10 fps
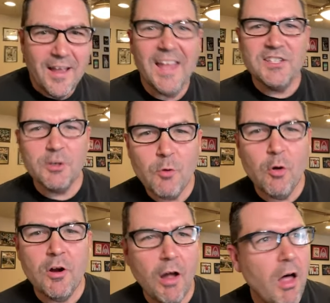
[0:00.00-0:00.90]
It's a
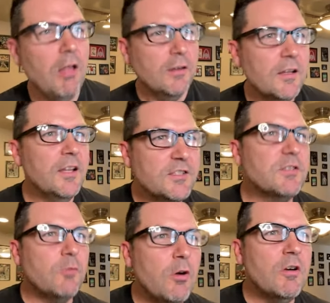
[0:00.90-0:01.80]
roll call. It's
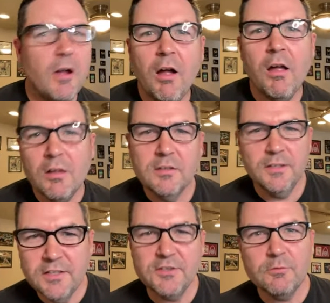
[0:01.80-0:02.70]
a roll call.
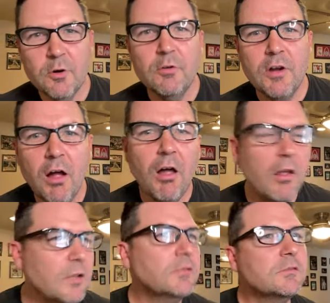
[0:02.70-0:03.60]
It's a roll call.